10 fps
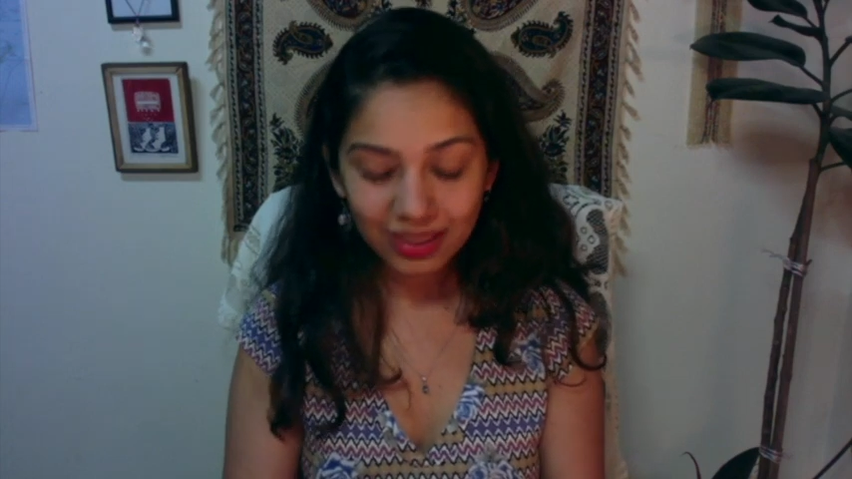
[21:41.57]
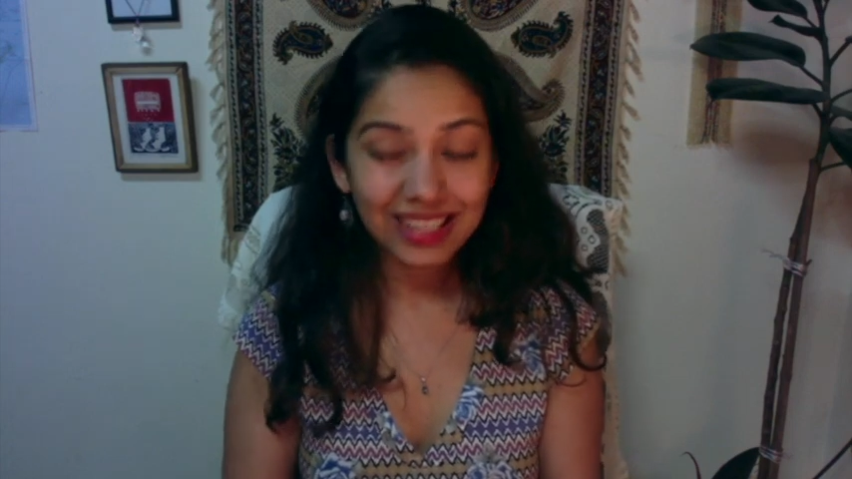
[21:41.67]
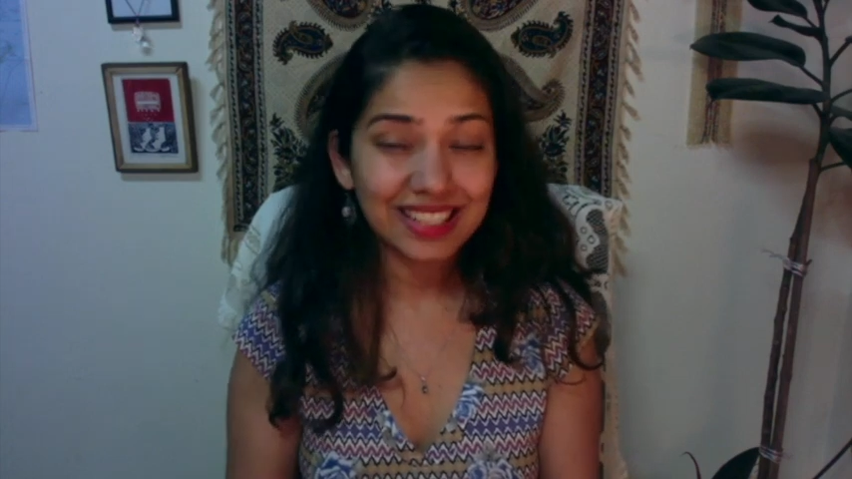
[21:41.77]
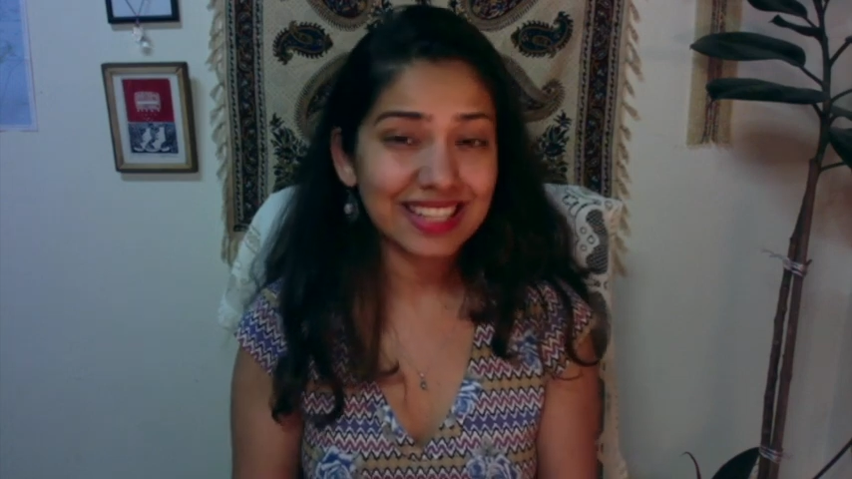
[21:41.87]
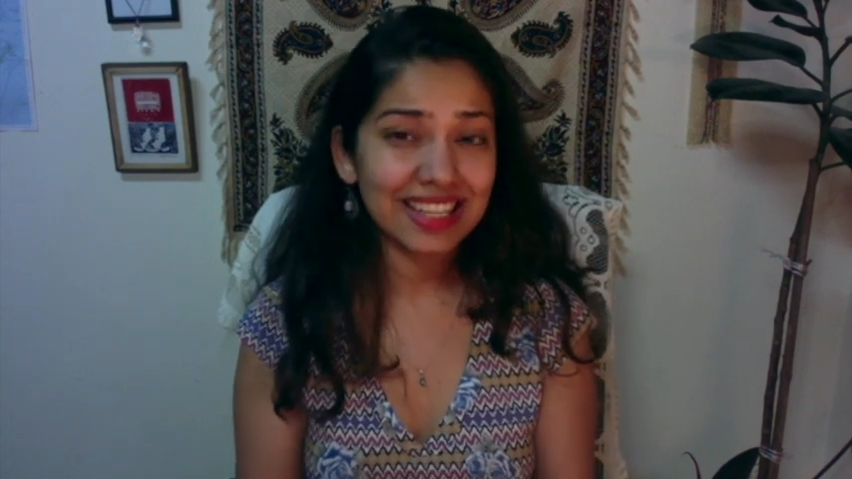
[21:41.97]

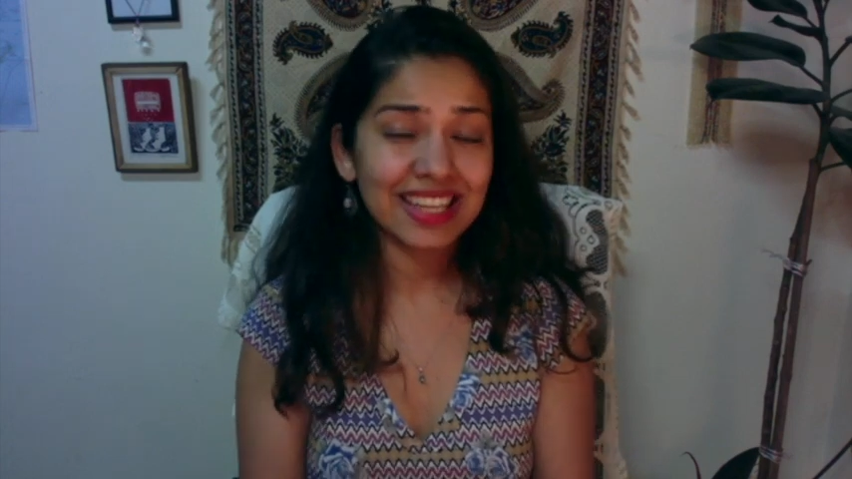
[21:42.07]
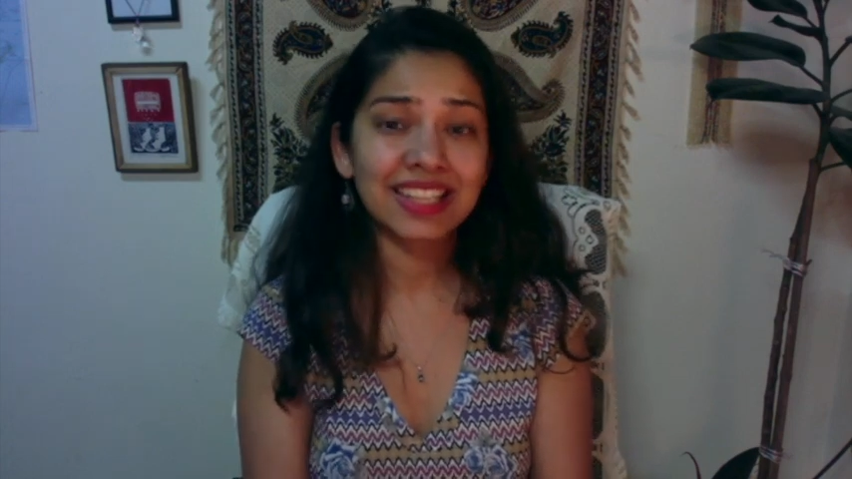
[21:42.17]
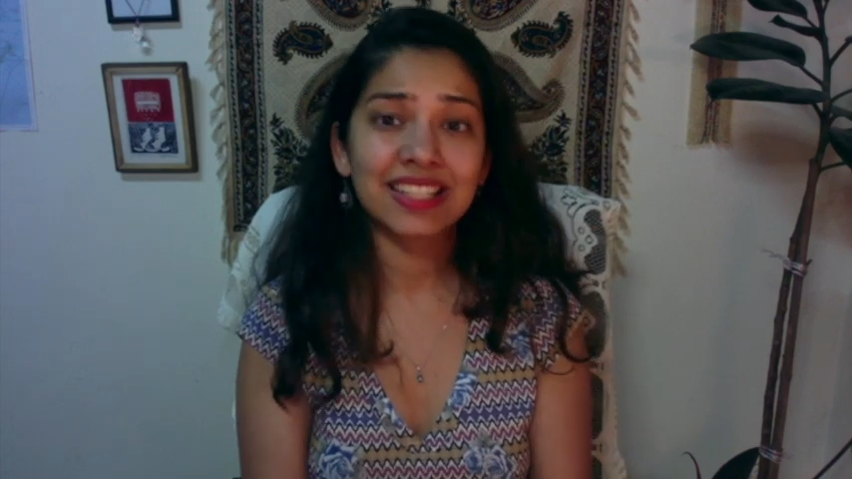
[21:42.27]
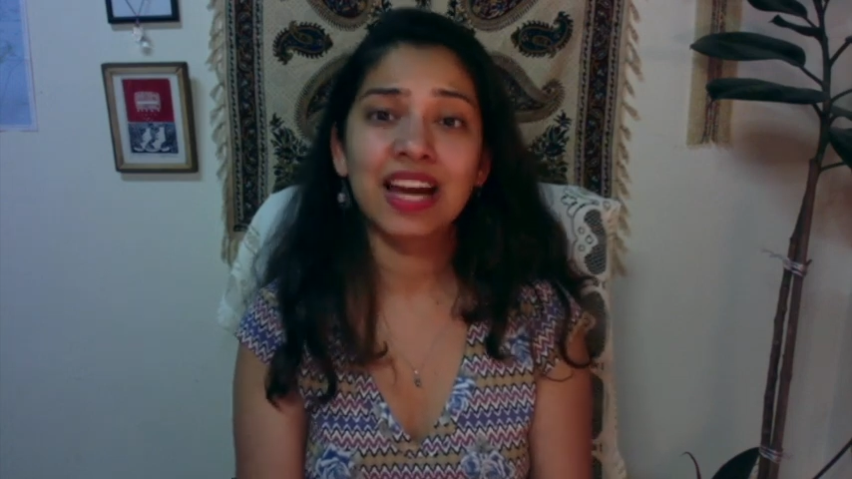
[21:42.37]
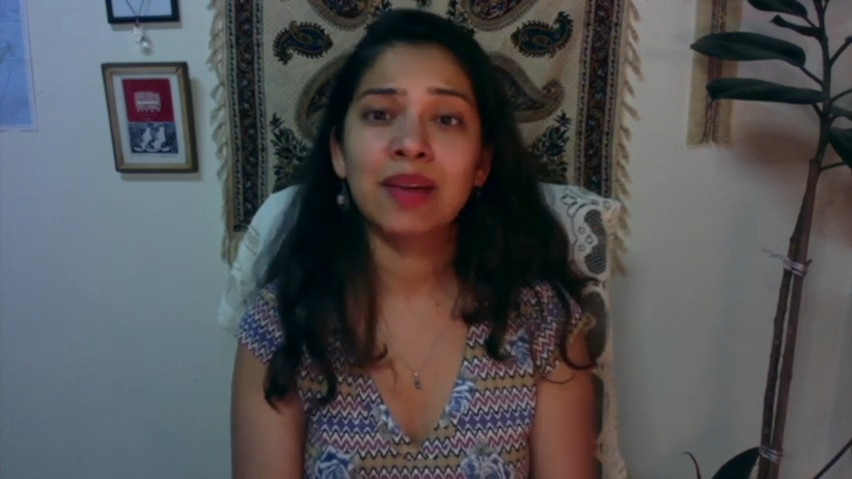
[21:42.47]
taking a
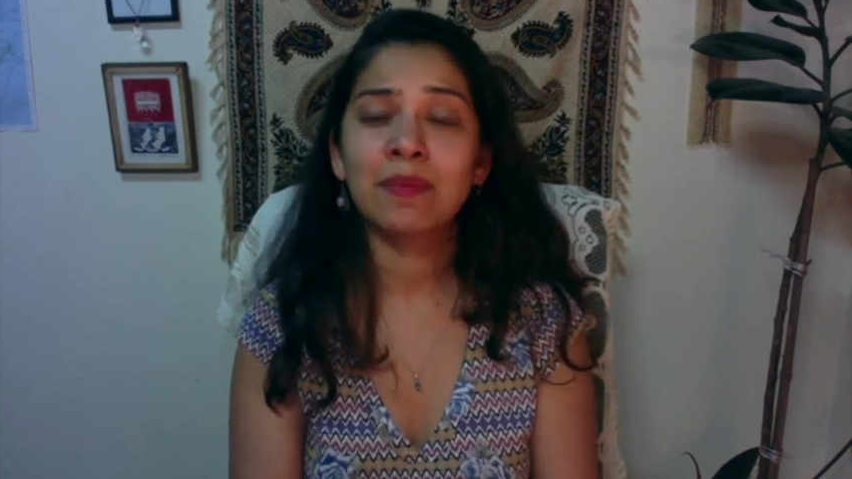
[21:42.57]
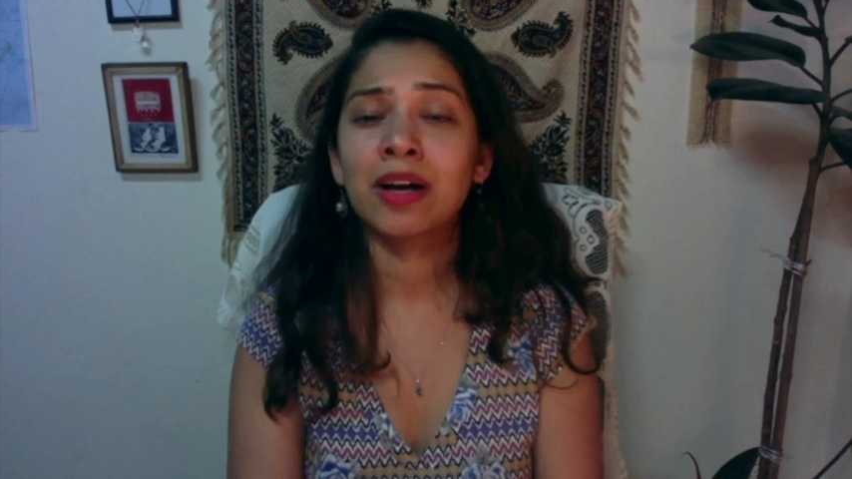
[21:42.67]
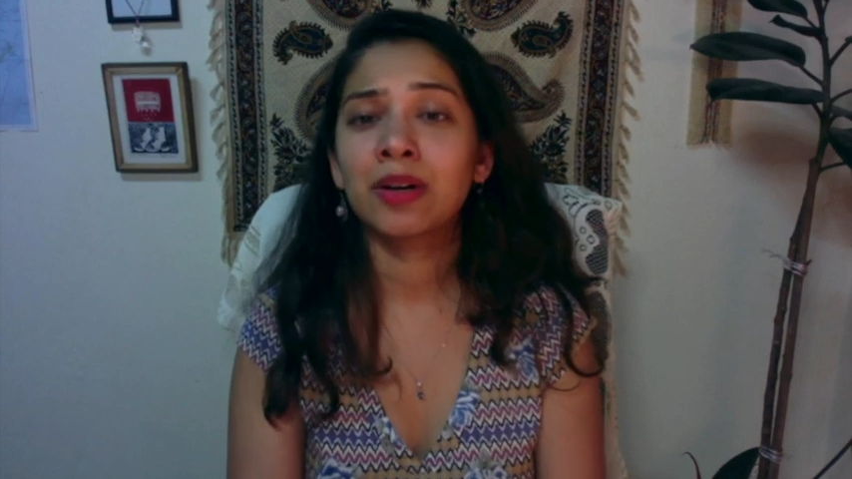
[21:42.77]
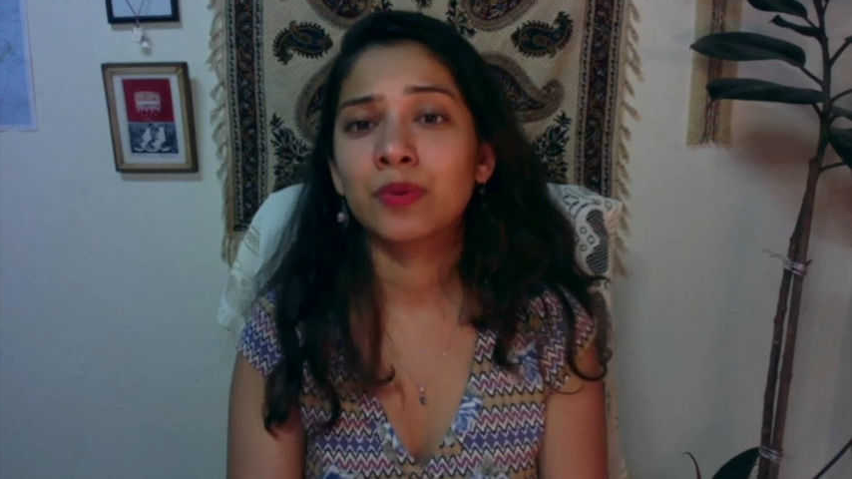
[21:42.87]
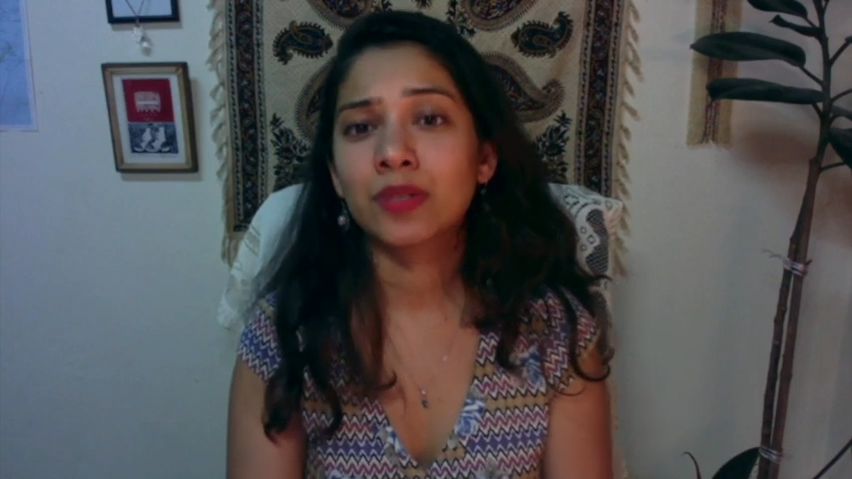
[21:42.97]
time
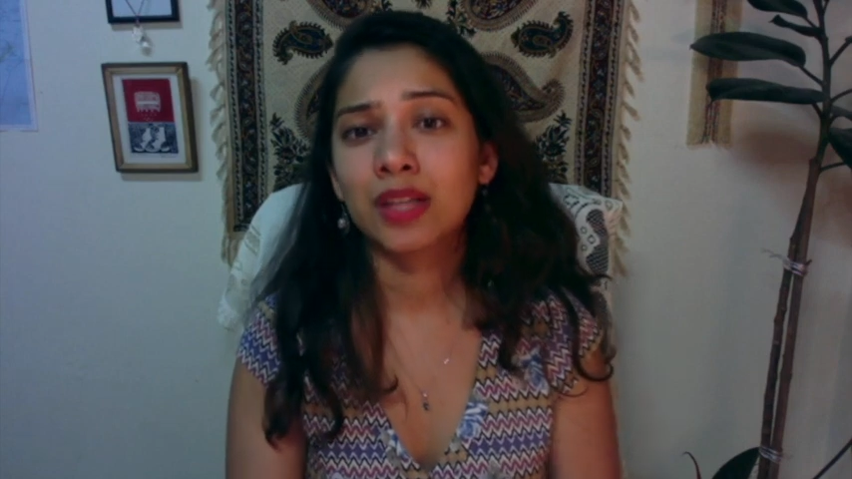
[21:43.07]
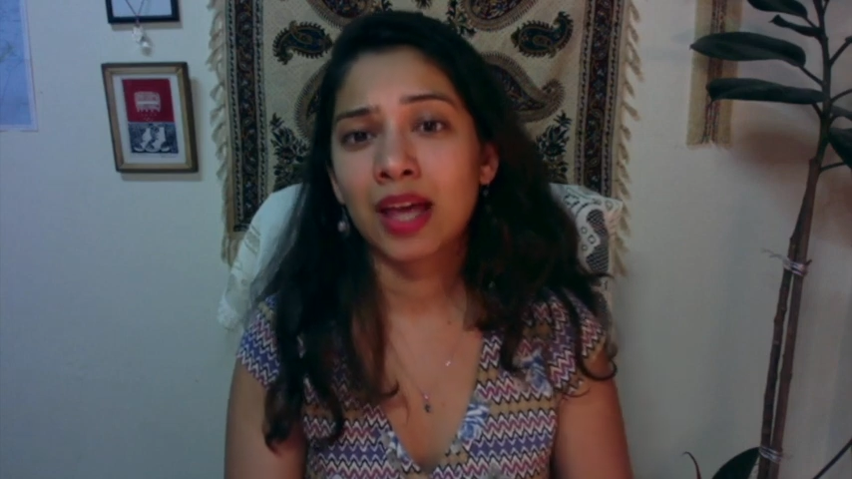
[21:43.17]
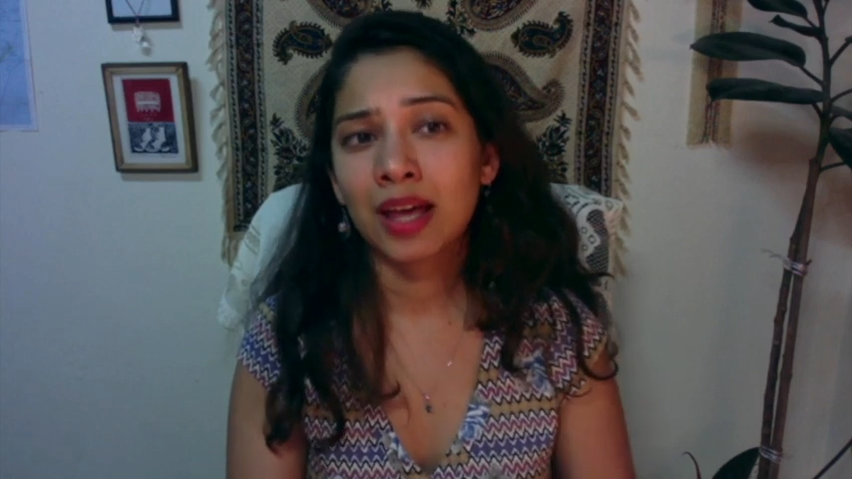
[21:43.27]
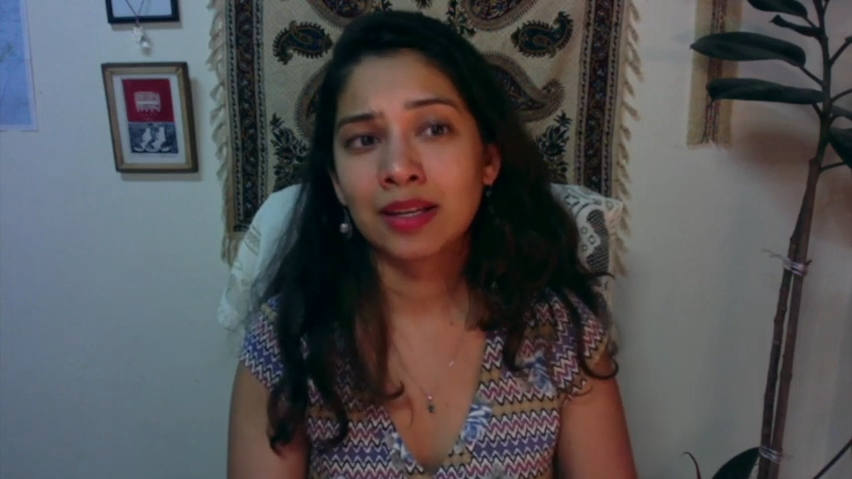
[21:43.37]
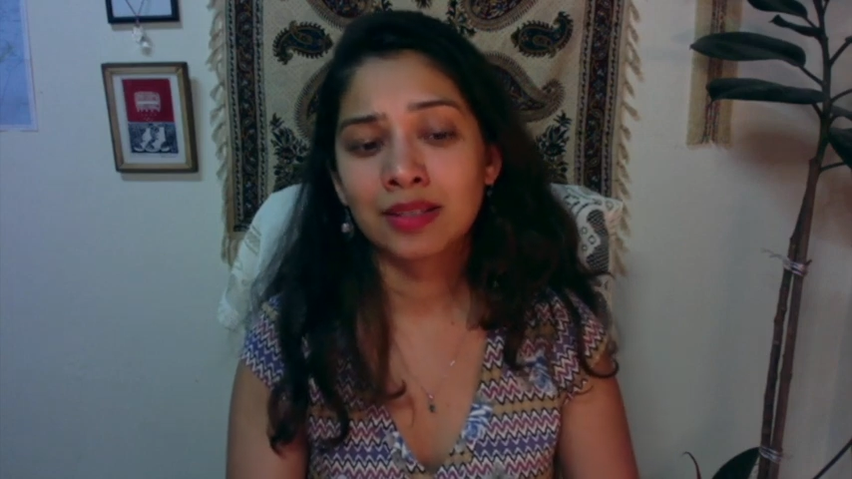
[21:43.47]
out
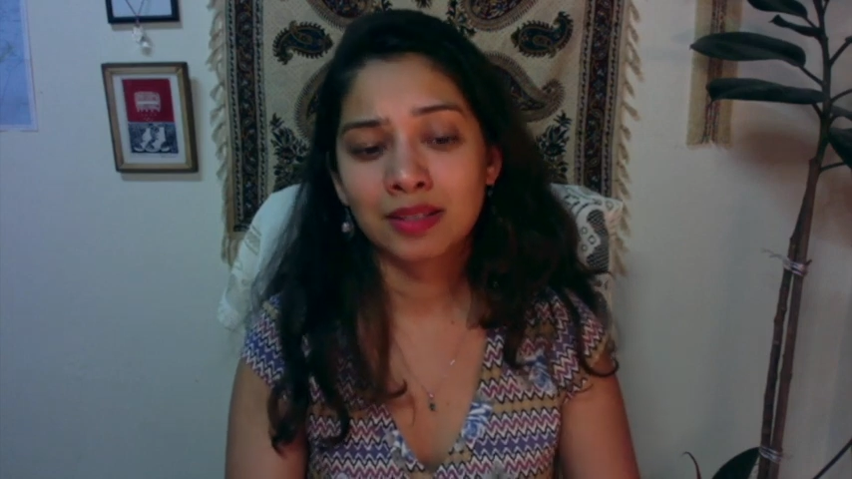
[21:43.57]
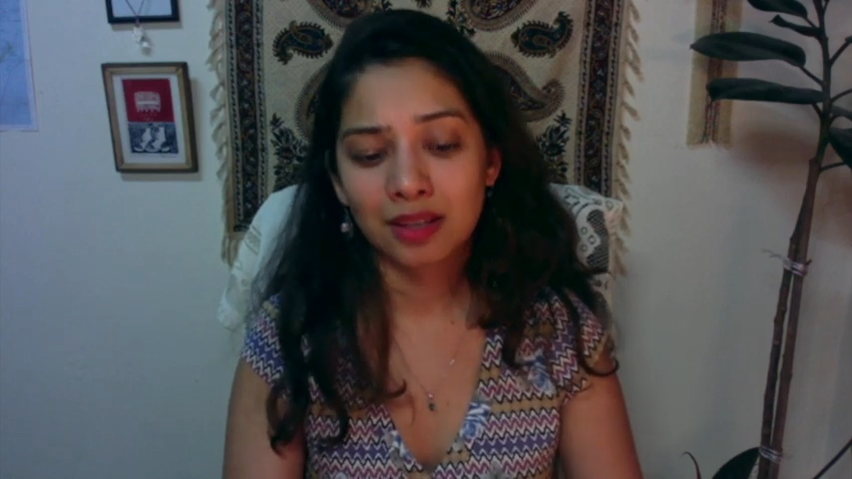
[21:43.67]
and